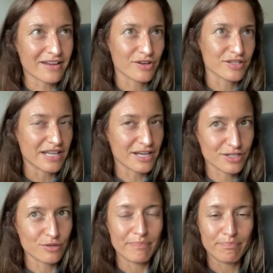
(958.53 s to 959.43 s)
There's links
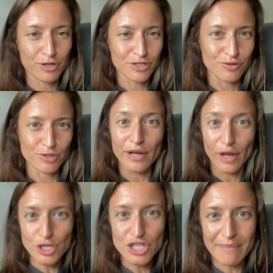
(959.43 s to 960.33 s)
to a person who's doing a
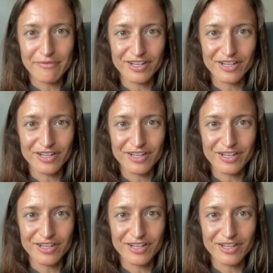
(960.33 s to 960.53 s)
good job of